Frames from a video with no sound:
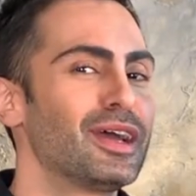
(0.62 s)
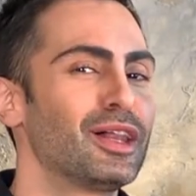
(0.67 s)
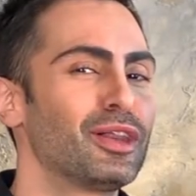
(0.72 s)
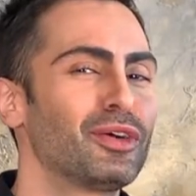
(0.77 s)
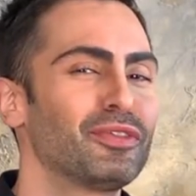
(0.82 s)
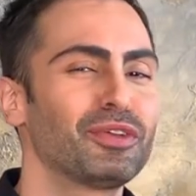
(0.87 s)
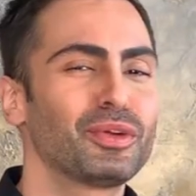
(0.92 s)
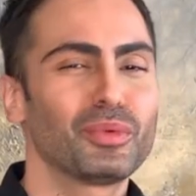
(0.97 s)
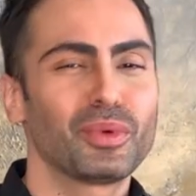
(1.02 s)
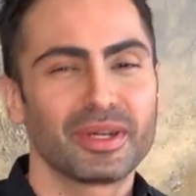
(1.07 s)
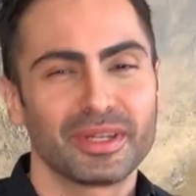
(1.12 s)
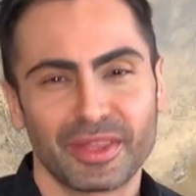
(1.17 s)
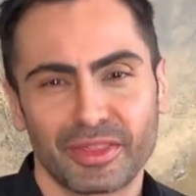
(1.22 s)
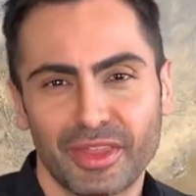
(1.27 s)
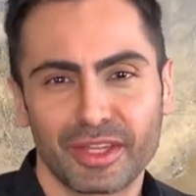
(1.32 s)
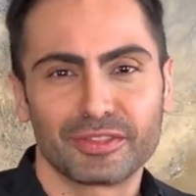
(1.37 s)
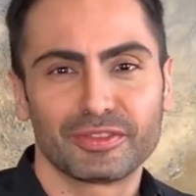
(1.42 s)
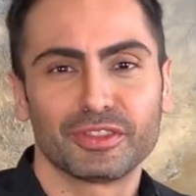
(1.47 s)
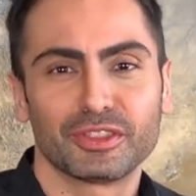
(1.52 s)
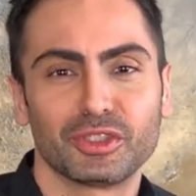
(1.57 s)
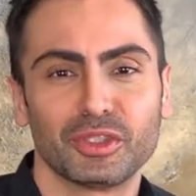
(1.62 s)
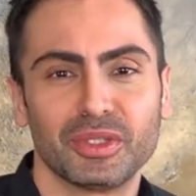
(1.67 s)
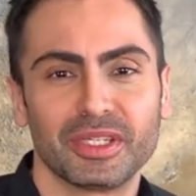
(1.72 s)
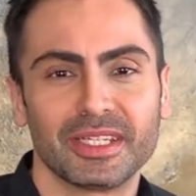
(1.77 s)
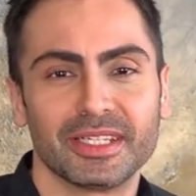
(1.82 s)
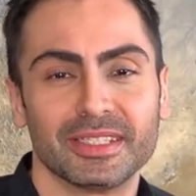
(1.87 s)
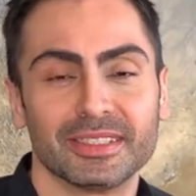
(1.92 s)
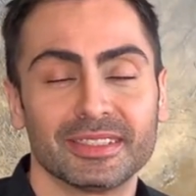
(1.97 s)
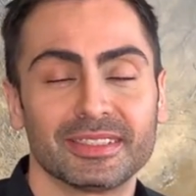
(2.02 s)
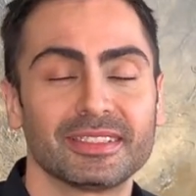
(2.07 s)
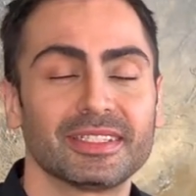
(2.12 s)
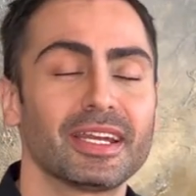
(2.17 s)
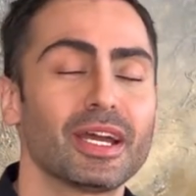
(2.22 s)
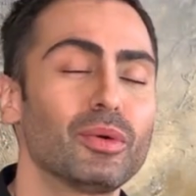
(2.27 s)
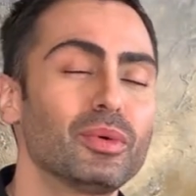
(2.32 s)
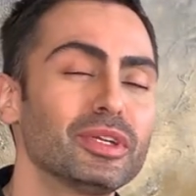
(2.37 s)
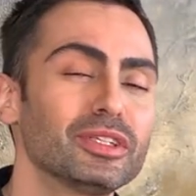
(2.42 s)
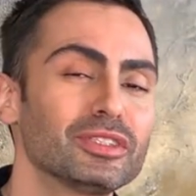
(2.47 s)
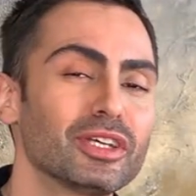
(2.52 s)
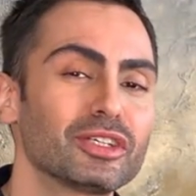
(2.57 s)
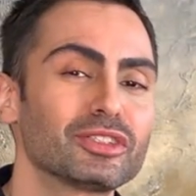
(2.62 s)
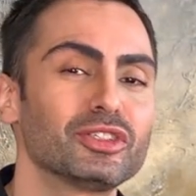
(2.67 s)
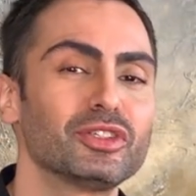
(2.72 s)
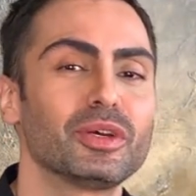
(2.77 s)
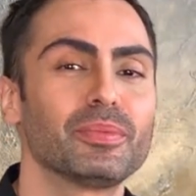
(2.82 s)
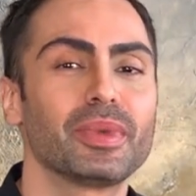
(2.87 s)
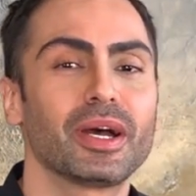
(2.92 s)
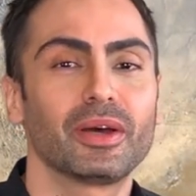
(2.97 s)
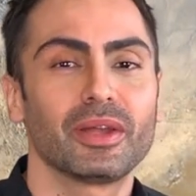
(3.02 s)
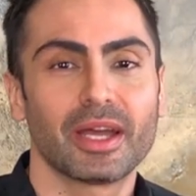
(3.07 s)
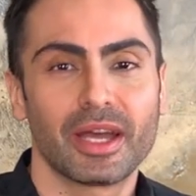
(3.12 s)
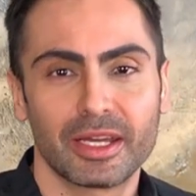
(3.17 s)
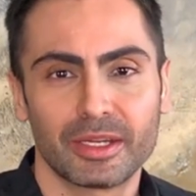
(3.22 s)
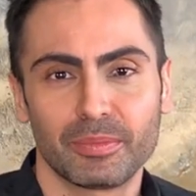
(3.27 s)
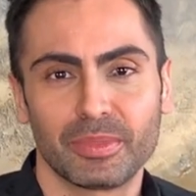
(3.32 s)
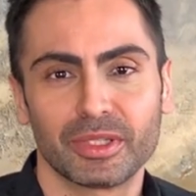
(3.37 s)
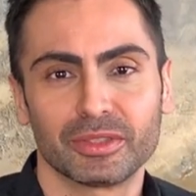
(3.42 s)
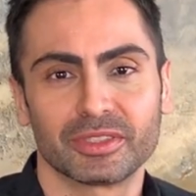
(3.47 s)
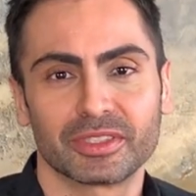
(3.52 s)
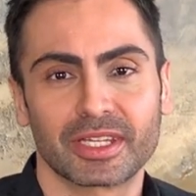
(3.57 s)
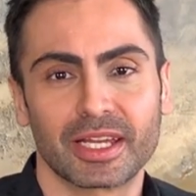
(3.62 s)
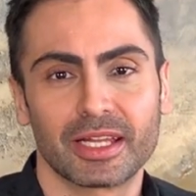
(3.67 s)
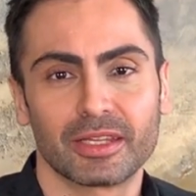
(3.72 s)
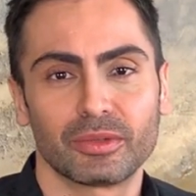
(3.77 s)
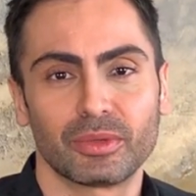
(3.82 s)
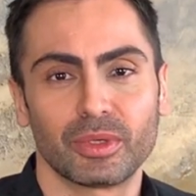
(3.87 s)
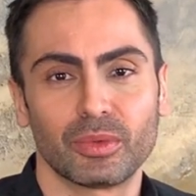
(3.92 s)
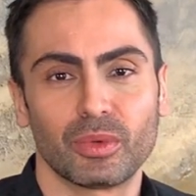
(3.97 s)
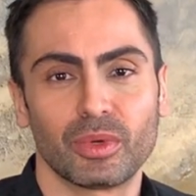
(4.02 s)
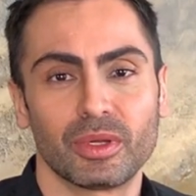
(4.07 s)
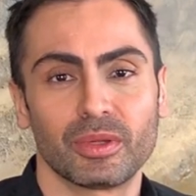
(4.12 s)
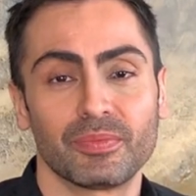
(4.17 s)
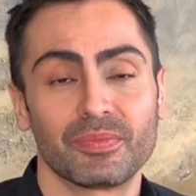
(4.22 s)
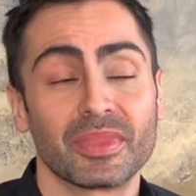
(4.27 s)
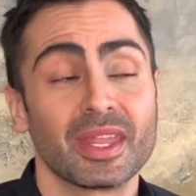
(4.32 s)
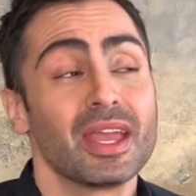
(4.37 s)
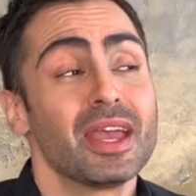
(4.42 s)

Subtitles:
Hello everyone and thanks for tuning in. Today I want to talk to you about how to build a gallery wall.